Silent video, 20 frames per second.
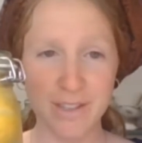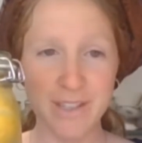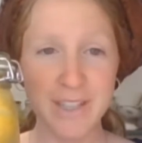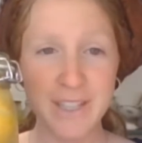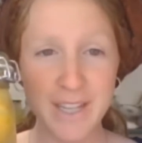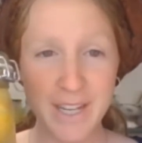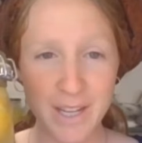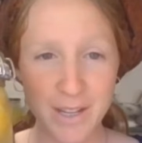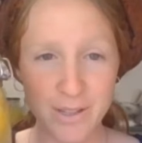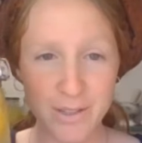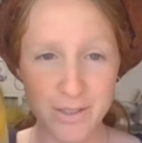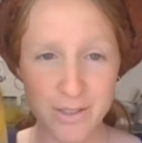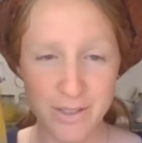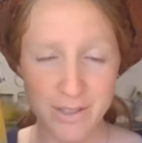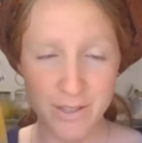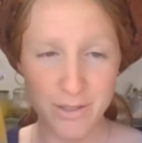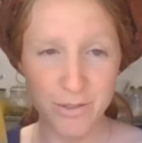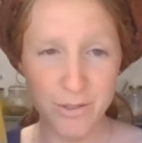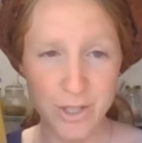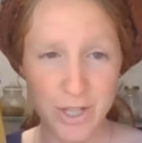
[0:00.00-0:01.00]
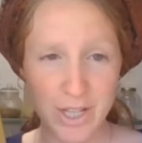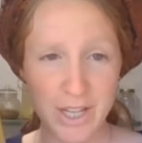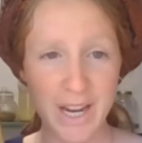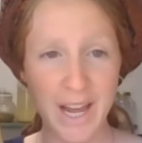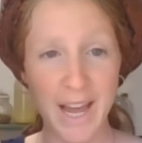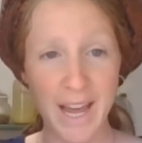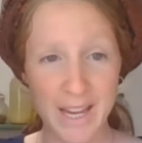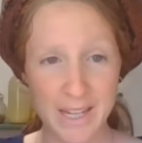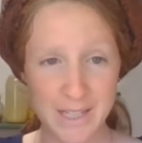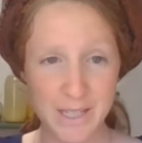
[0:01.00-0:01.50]
cleaning solution
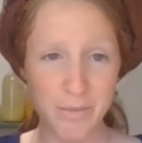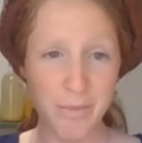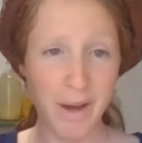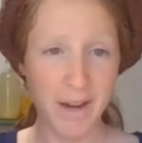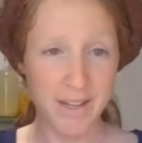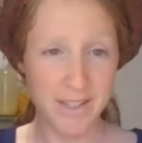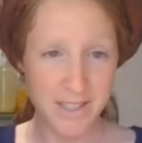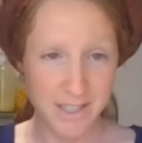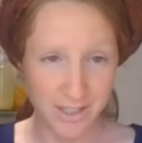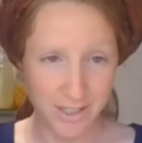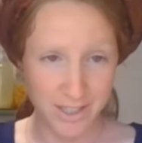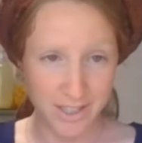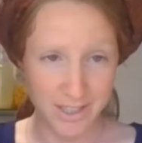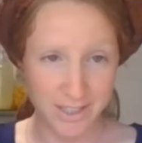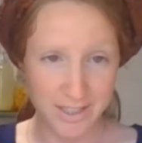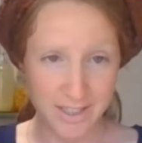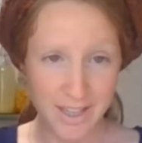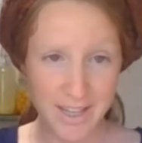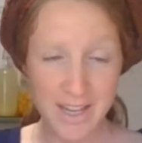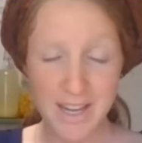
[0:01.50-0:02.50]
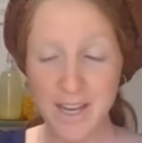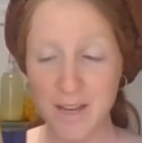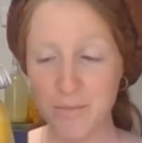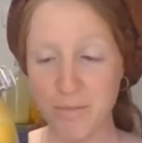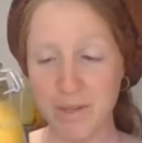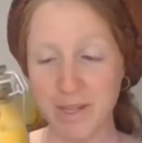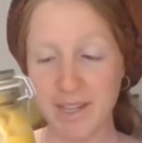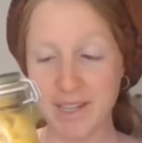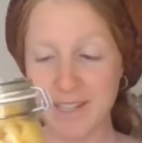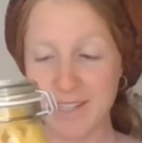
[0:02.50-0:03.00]
antibacterial,
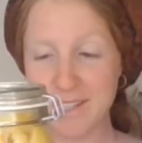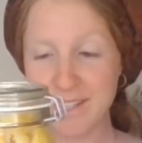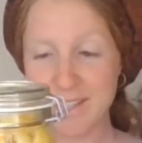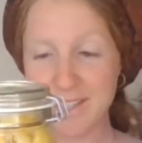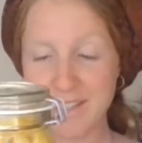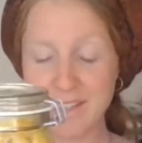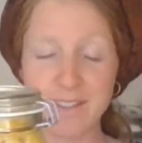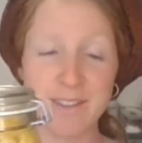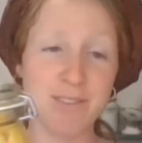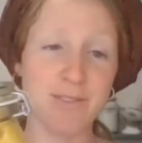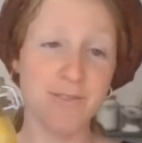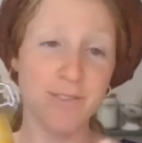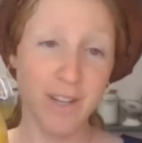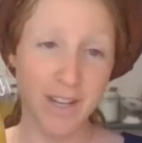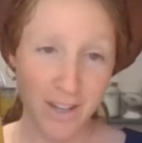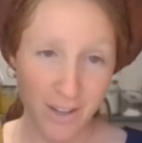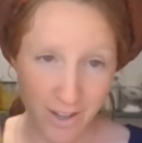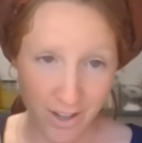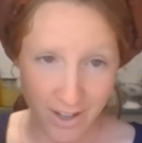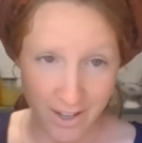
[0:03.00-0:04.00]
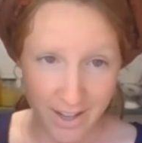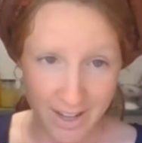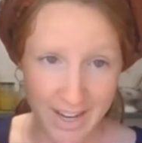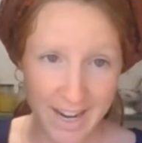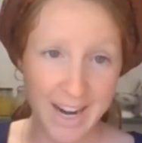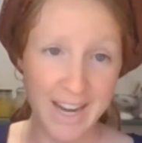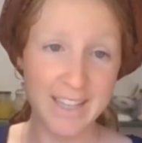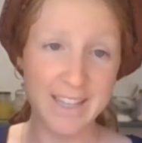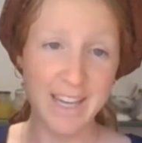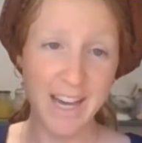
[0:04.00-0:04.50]
because the vinegar
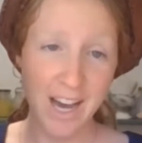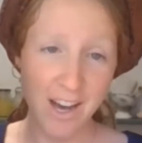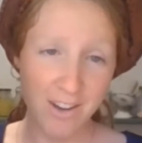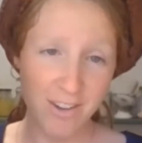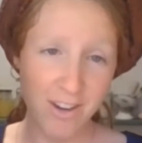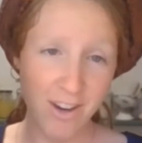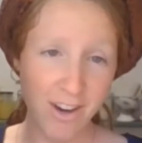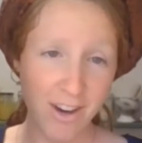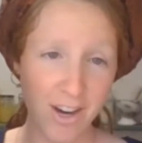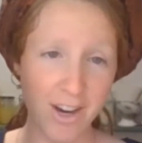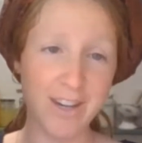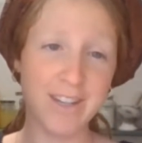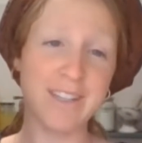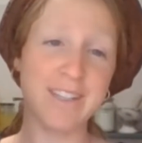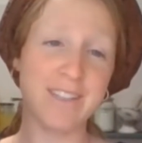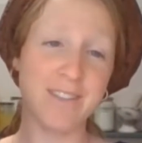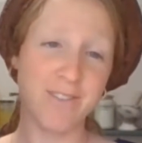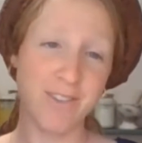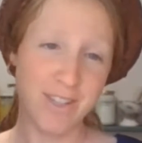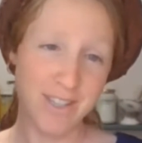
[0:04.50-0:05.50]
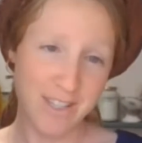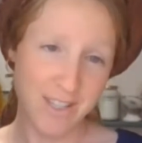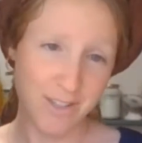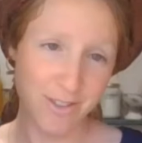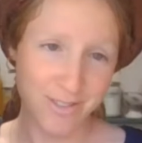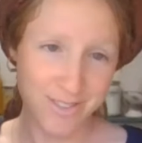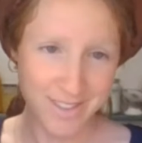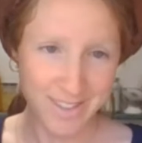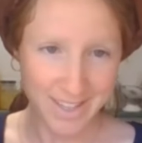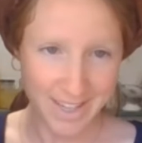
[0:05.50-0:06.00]
and the alcohol is going
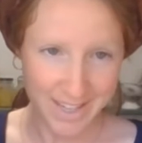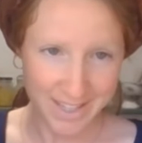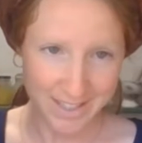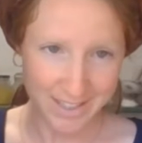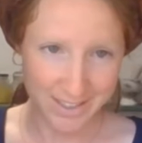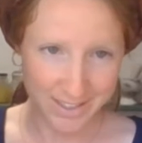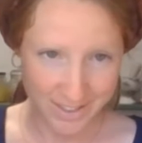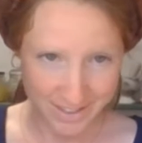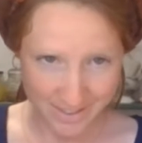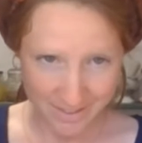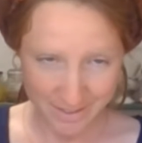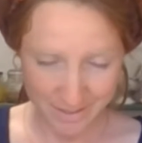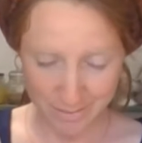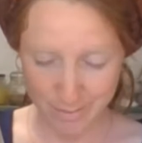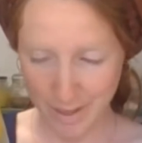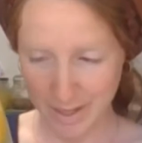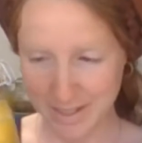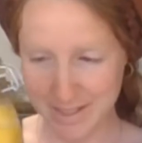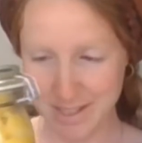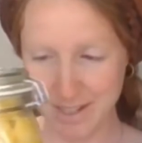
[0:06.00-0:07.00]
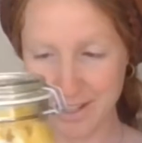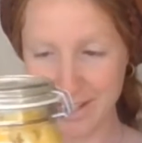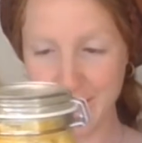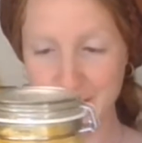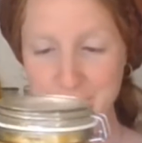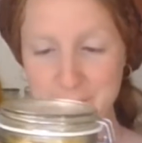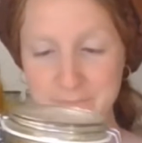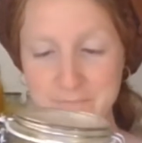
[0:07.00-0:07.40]
to kill bacteria.